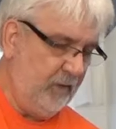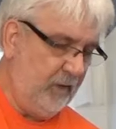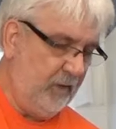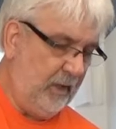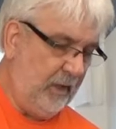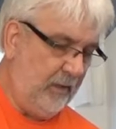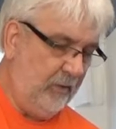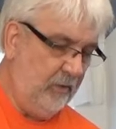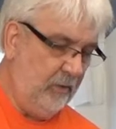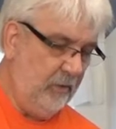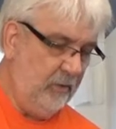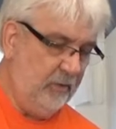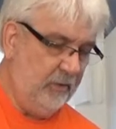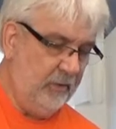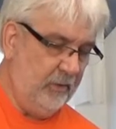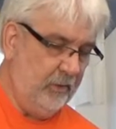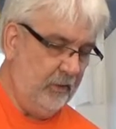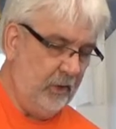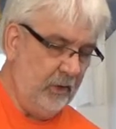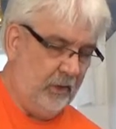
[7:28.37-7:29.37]
our
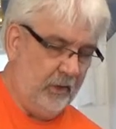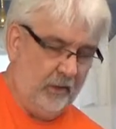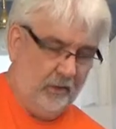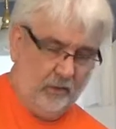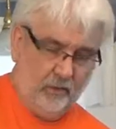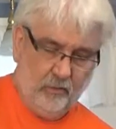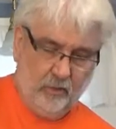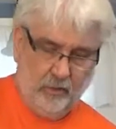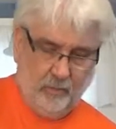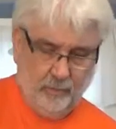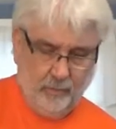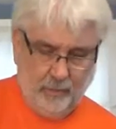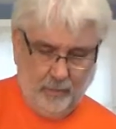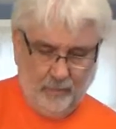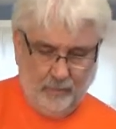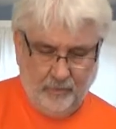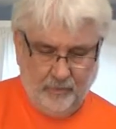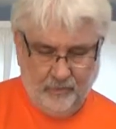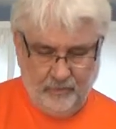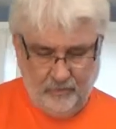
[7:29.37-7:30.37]
own garden green
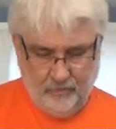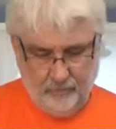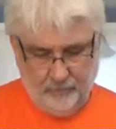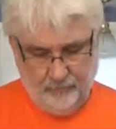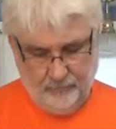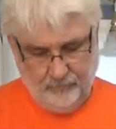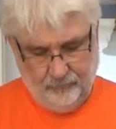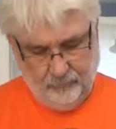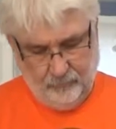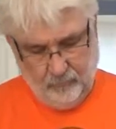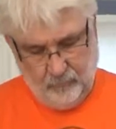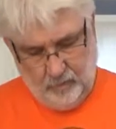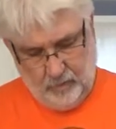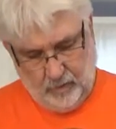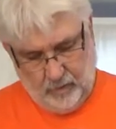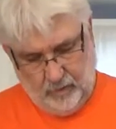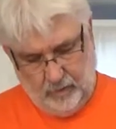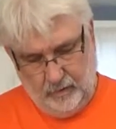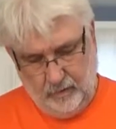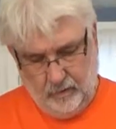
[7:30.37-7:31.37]
peppers.
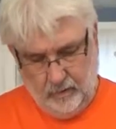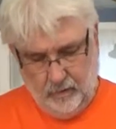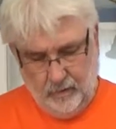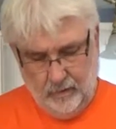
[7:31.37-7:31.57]
Okay.